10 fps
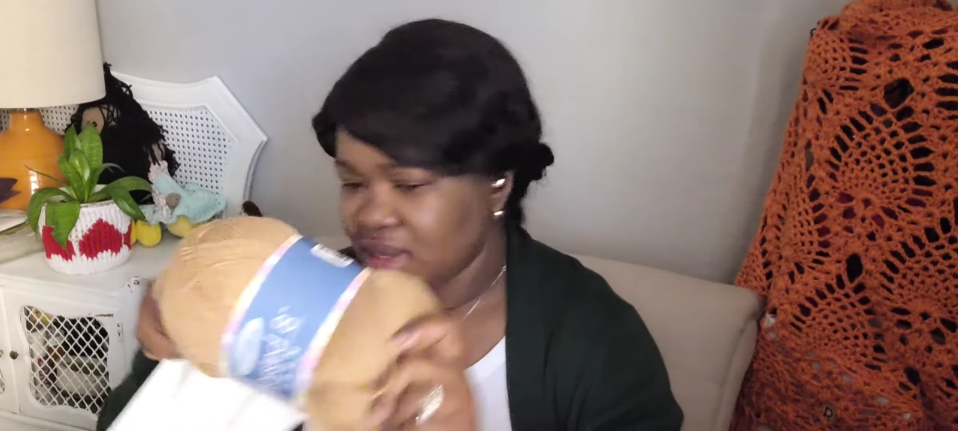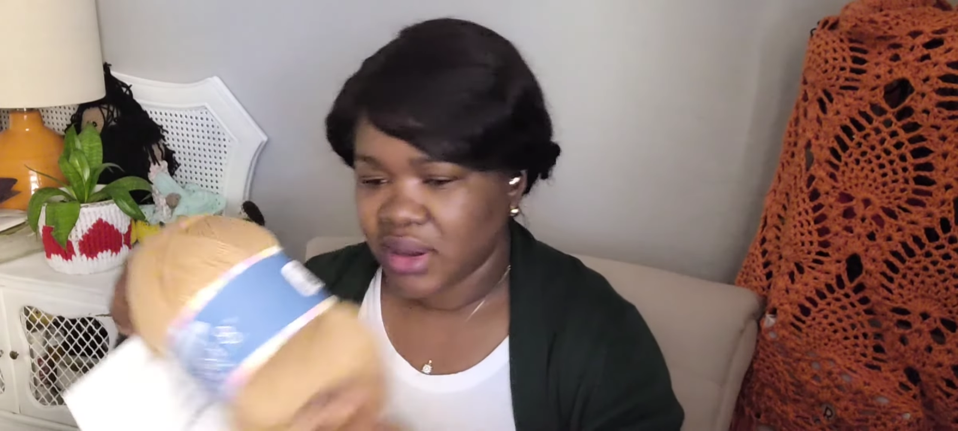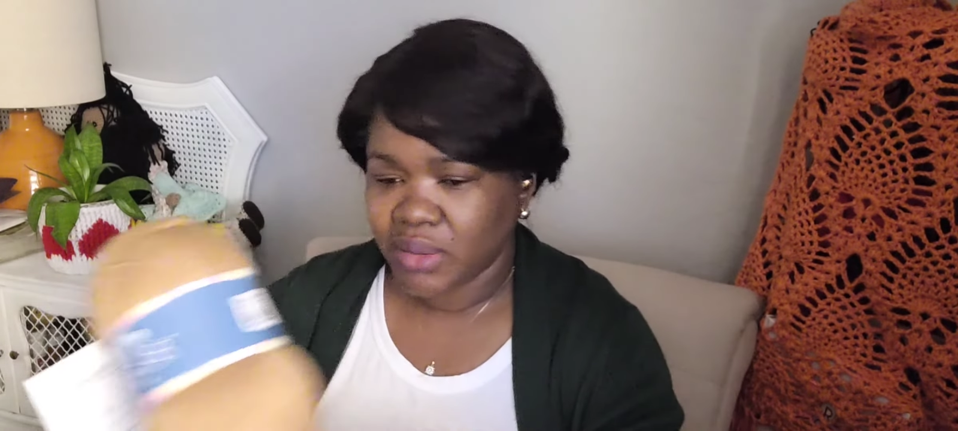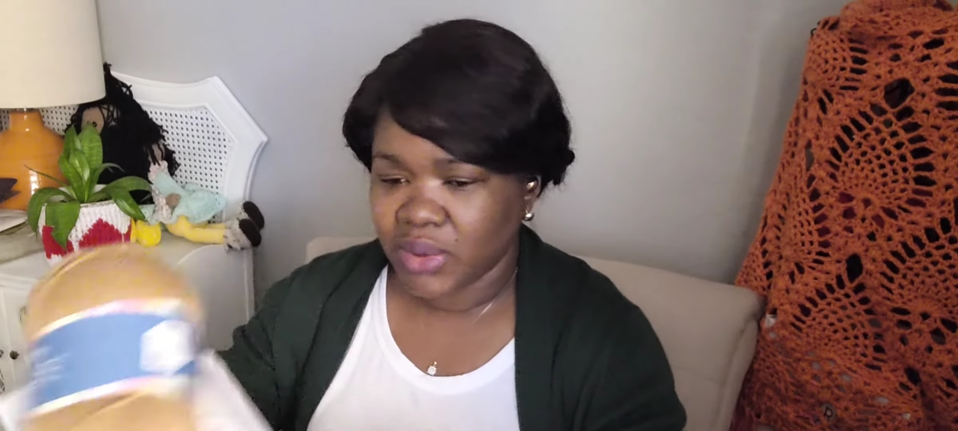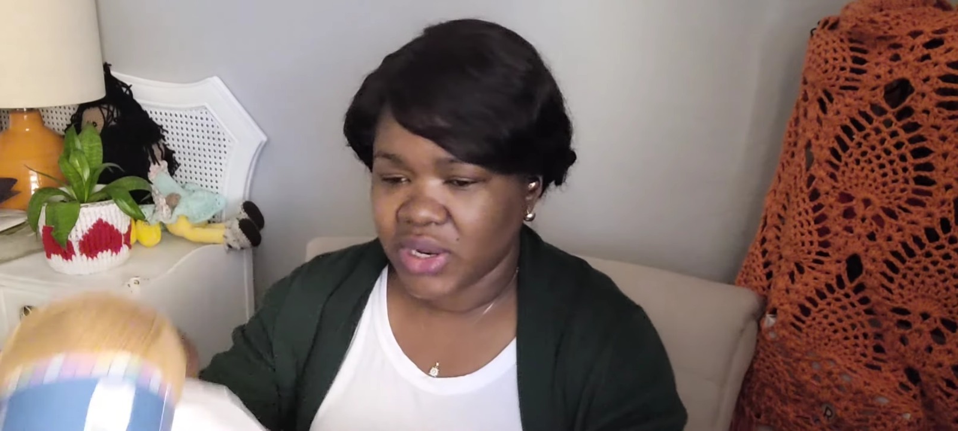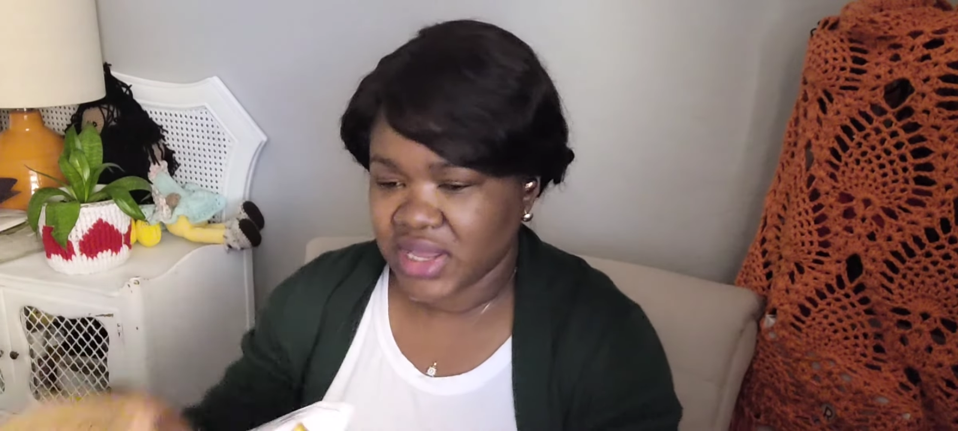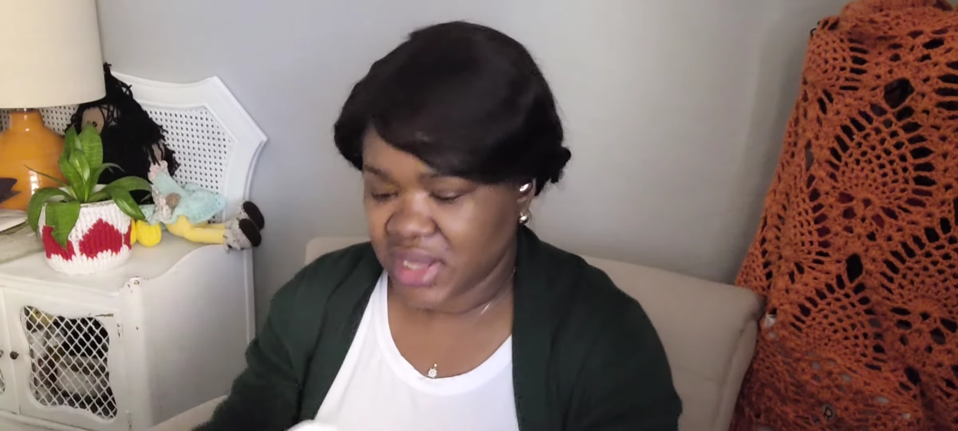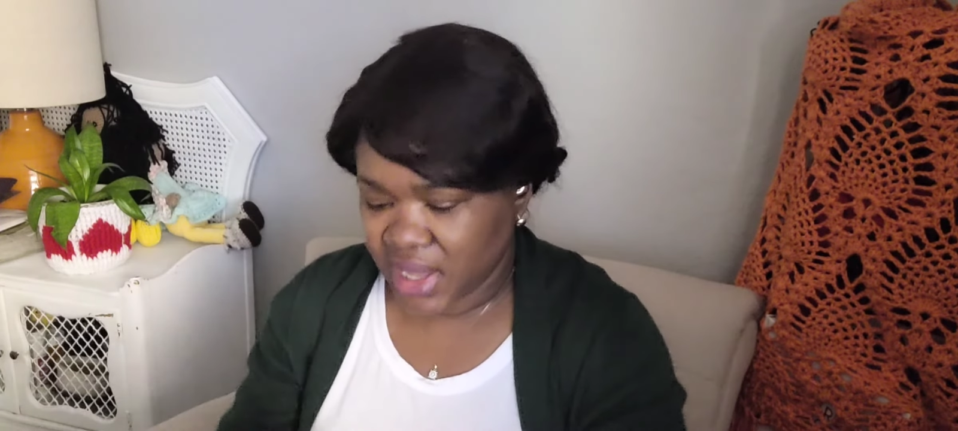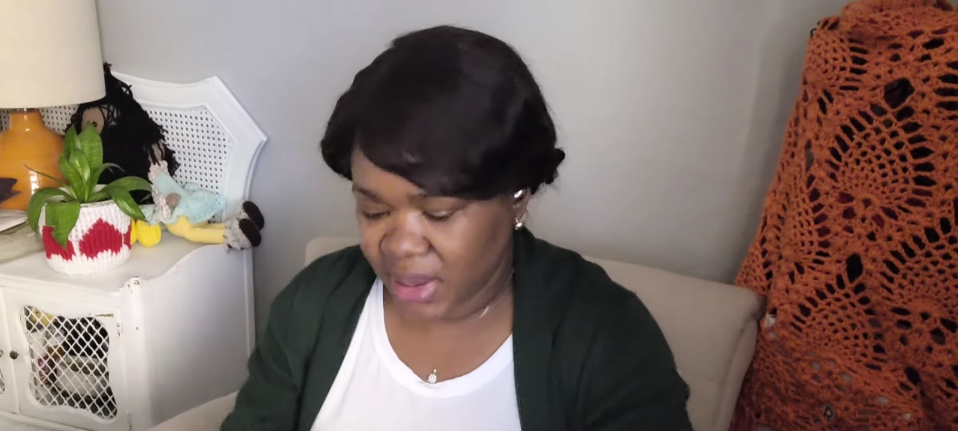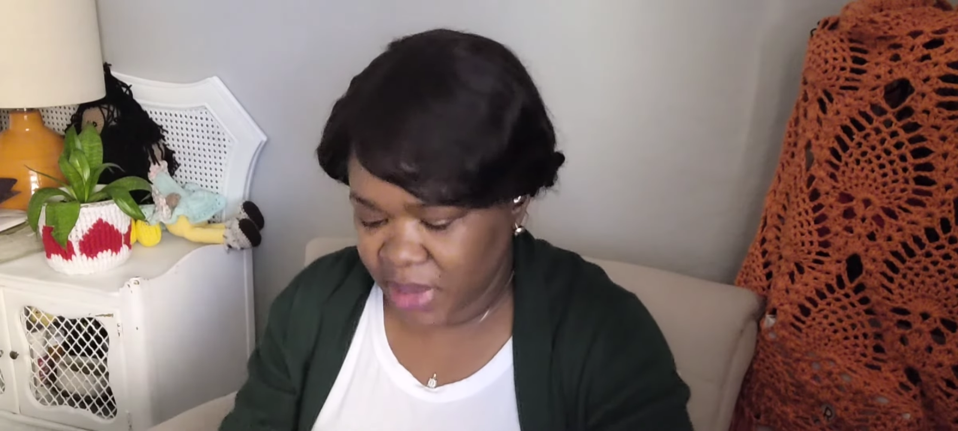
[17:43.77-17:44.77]
or what I
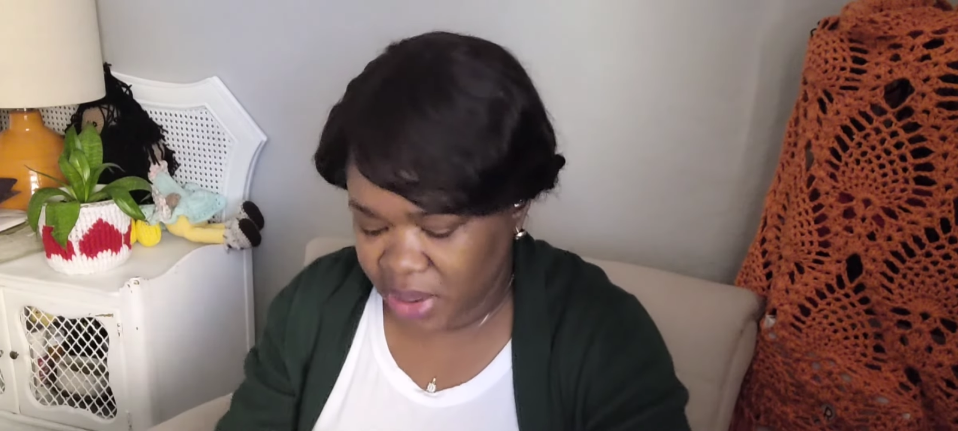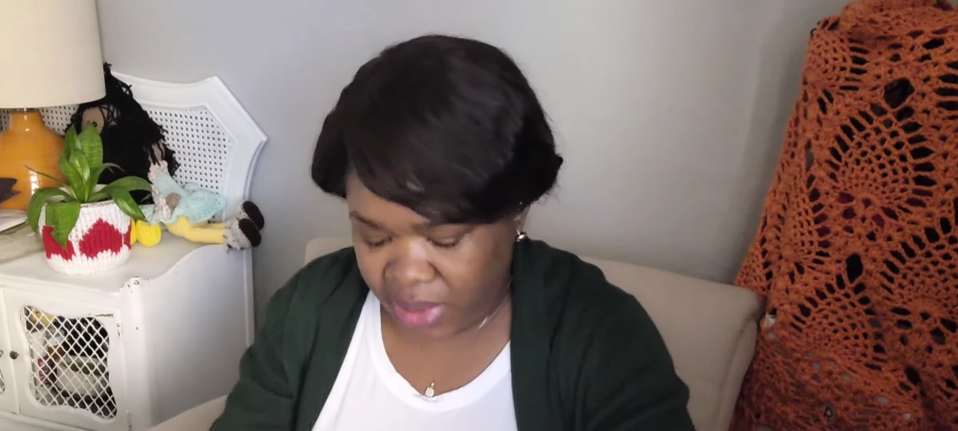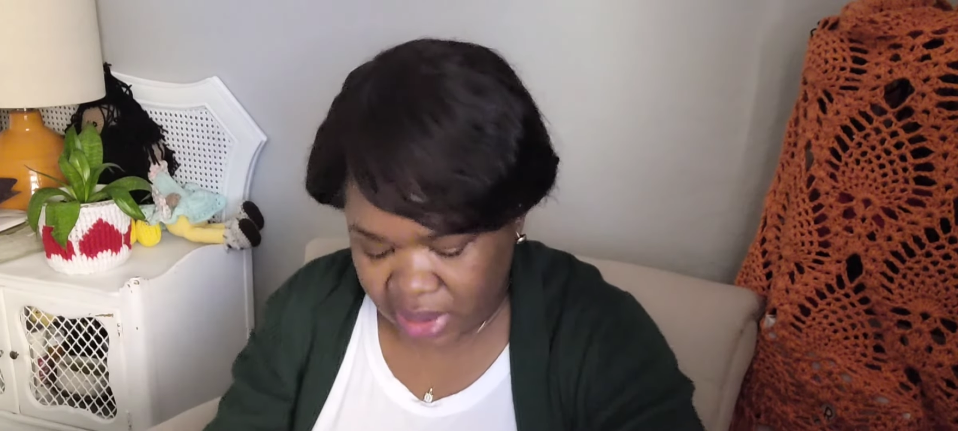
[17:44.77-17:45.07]
think about